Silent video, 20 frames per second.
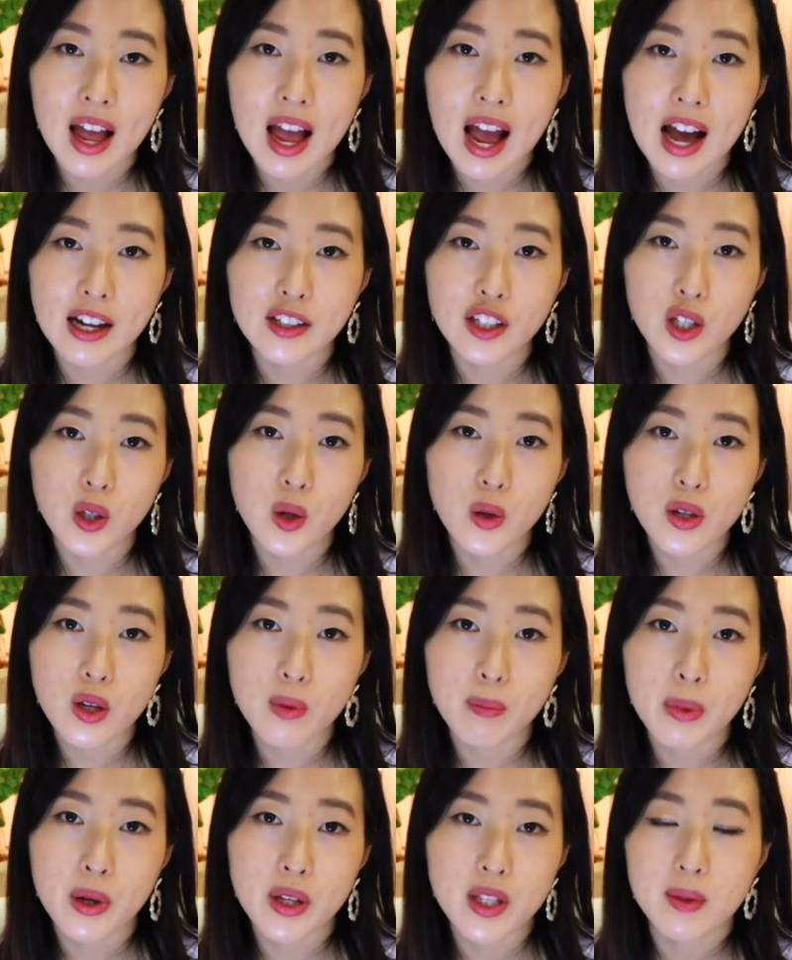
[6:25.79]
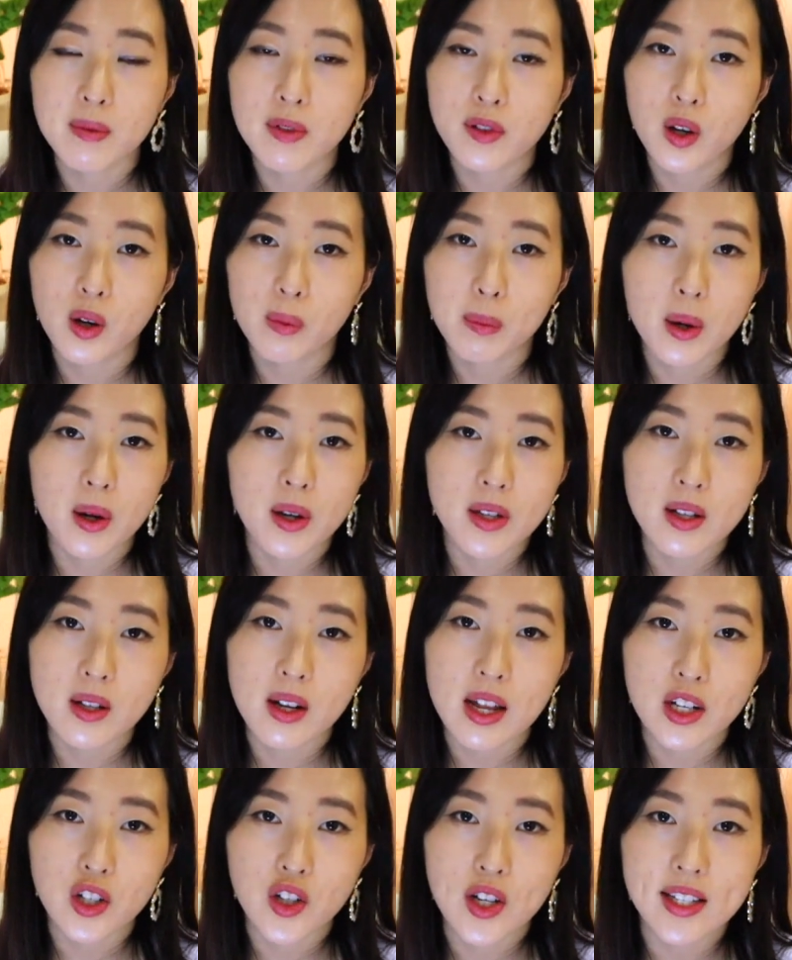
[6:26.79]
And you can also put some of your personal
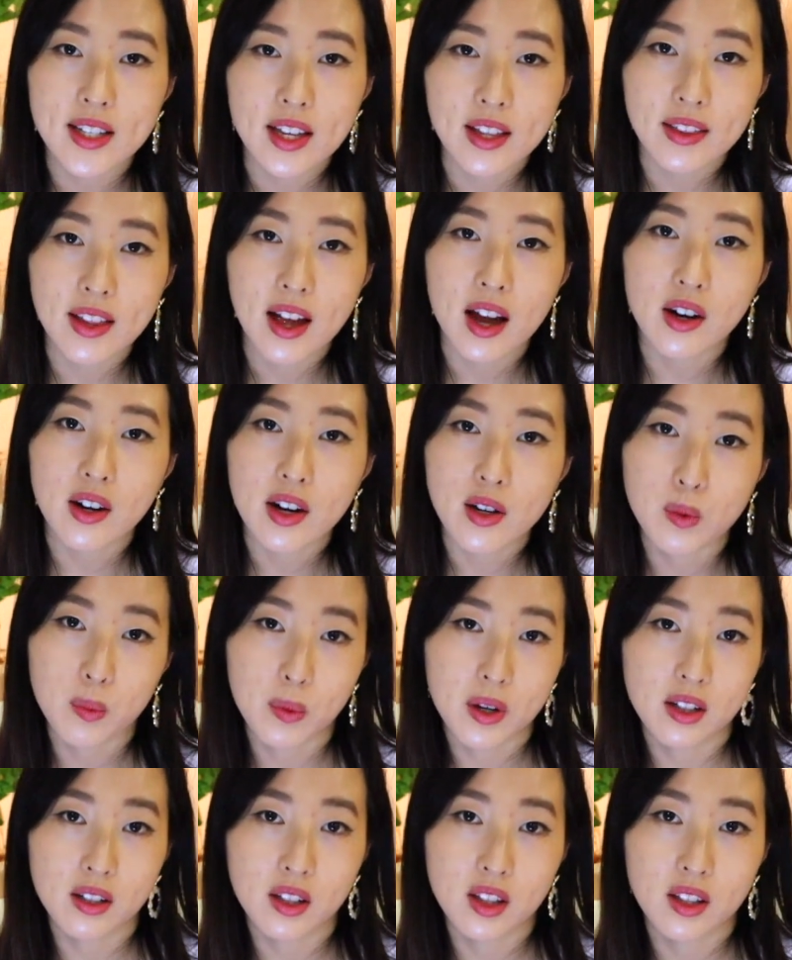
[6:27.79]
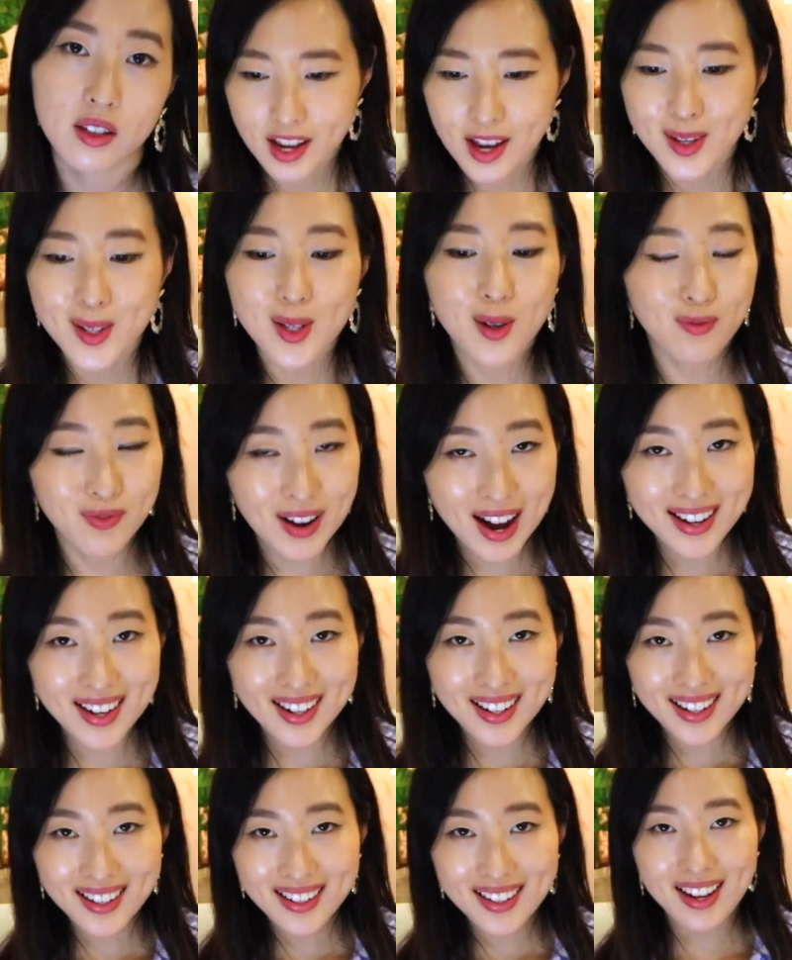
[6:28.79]
entries in there as well. So
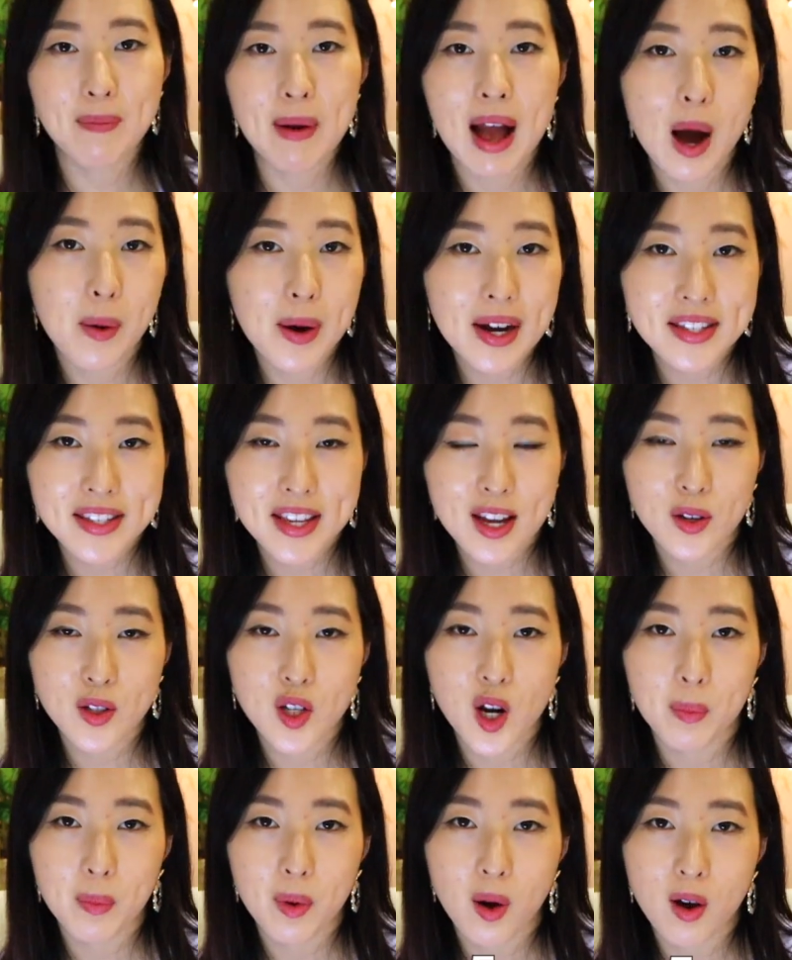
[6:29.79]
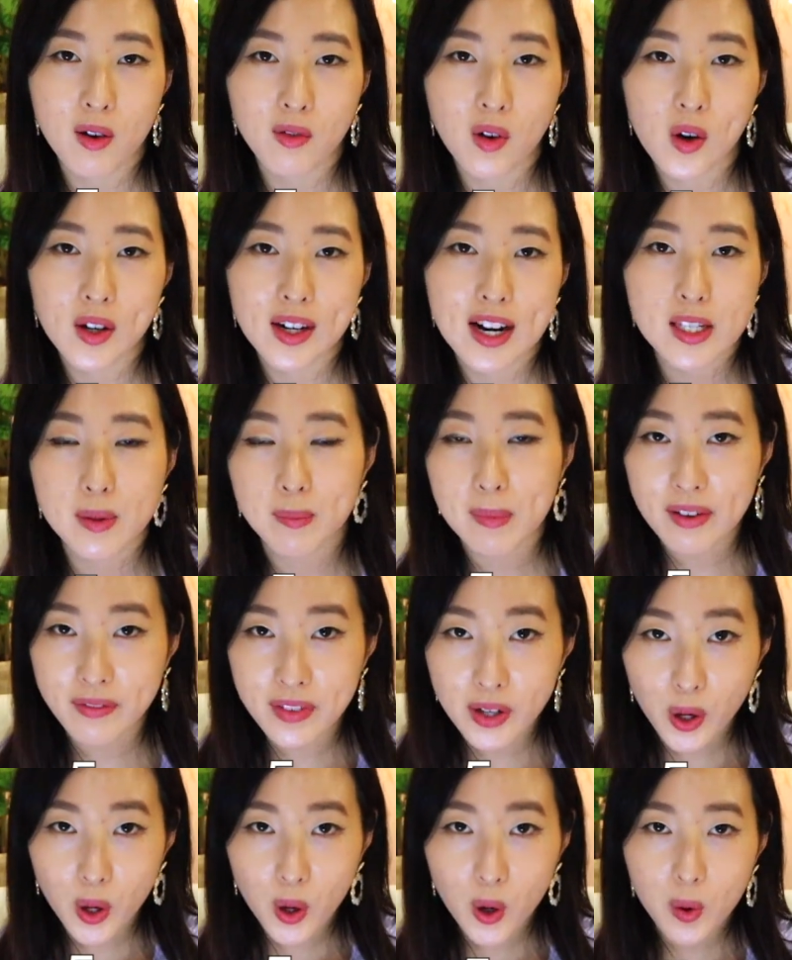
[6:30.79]
finally, how I stay on top of organizing my
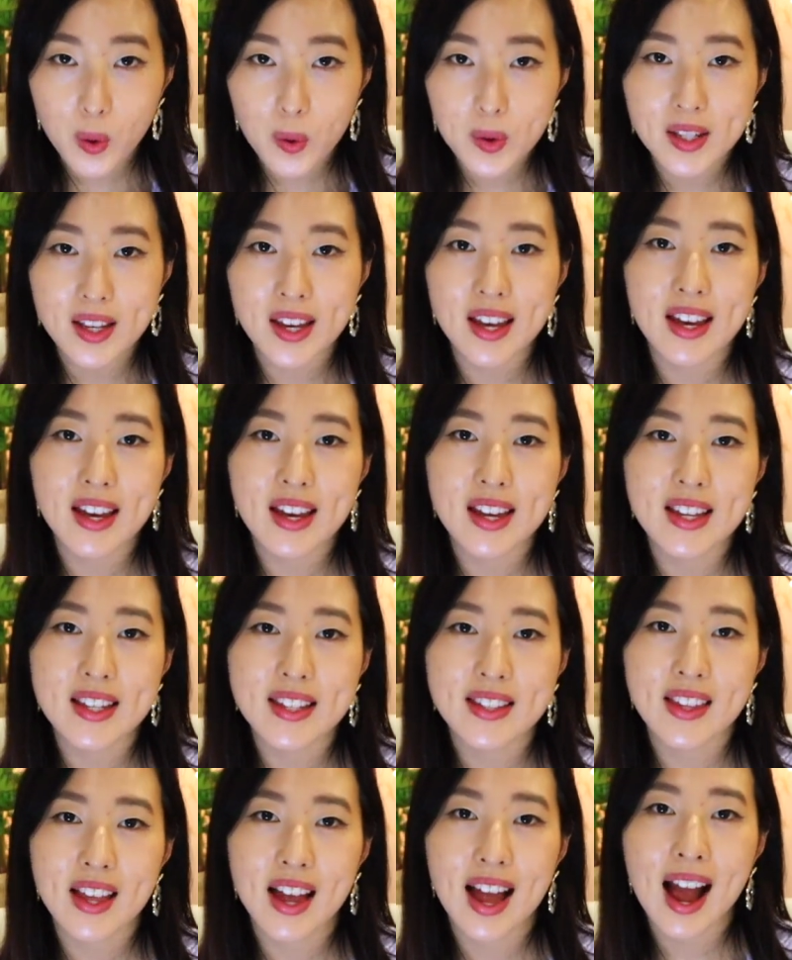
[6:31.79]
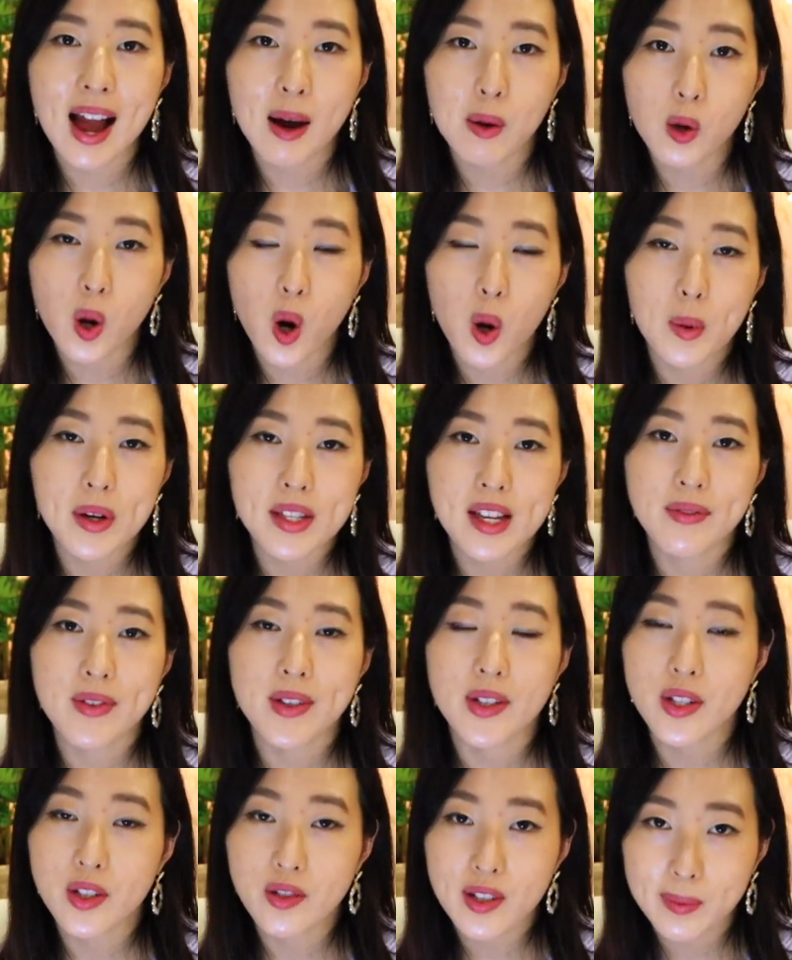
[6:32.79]
videos is that I will always have a
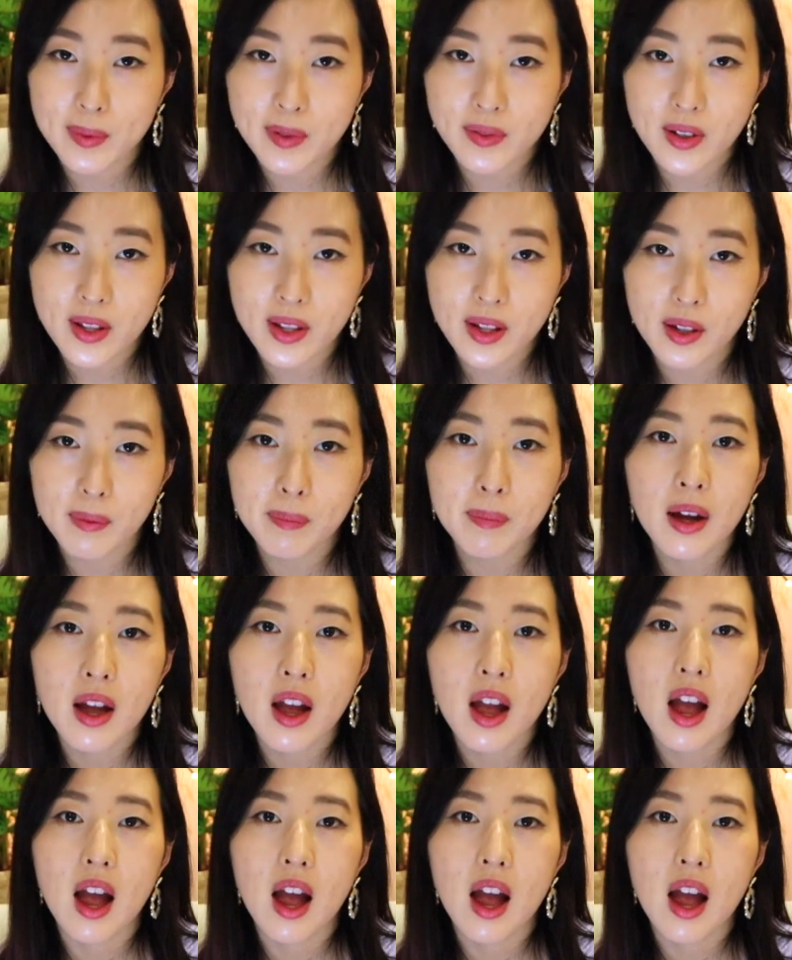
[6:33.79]
script for them.